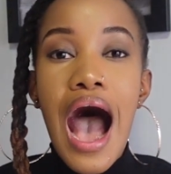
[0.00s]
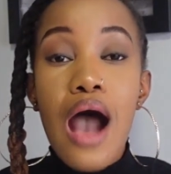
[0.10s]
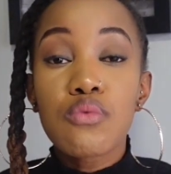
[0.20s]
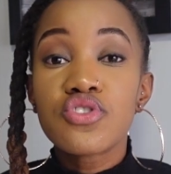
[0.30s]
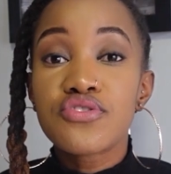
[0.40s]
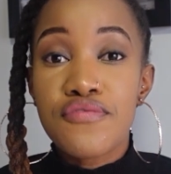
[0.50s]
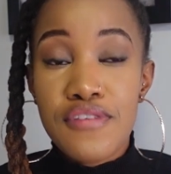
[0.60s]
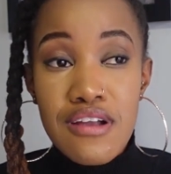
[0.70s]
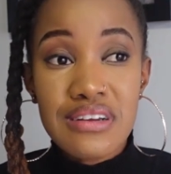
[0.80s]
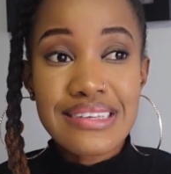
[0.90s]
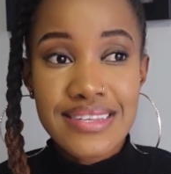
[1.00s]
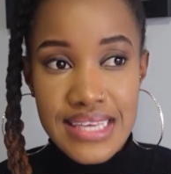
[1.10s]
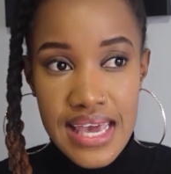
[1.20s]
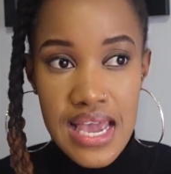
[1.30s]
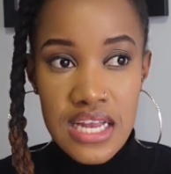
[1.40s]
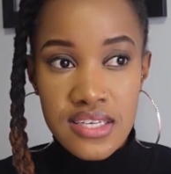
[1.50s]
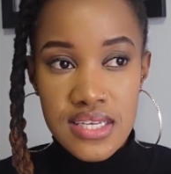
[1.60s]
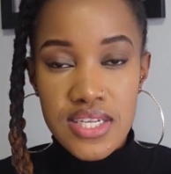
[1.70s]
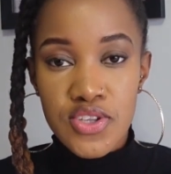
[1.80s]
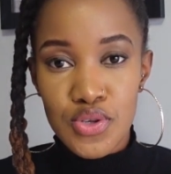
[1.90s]
I was very scared
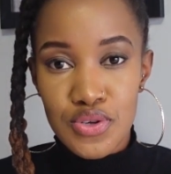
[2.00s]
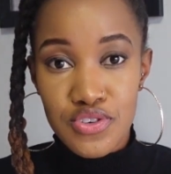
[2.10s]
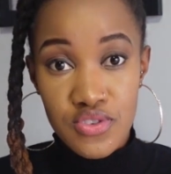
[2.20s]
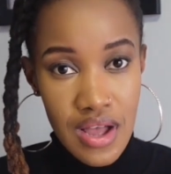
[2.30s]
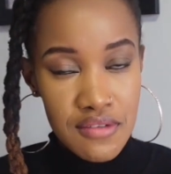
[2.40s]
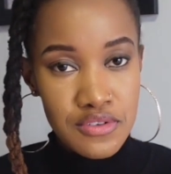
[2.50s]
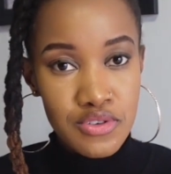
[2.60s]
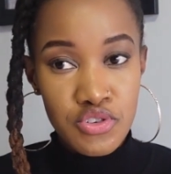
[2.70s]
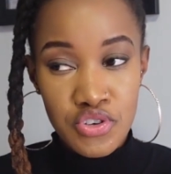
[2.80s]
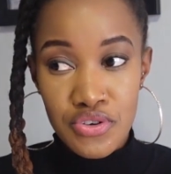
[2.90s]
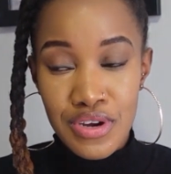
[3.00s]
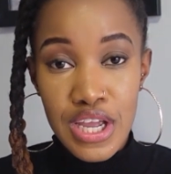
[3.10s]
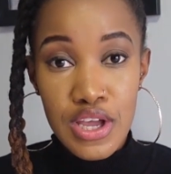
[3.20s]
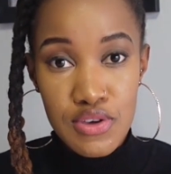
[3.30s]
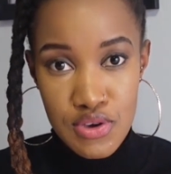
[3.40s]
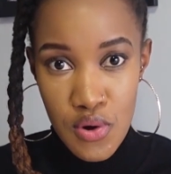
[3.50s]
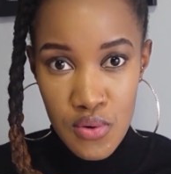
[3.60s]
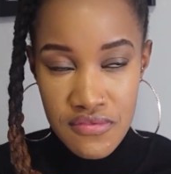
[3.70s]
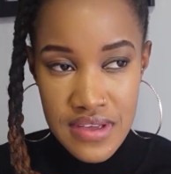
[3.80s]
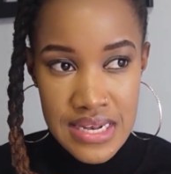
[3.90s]
to travel during
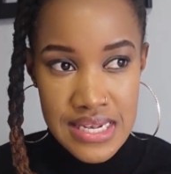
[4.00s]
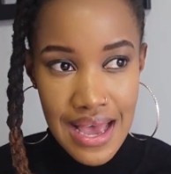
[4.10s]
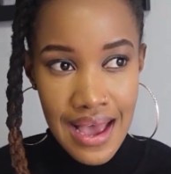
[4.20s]
COVID.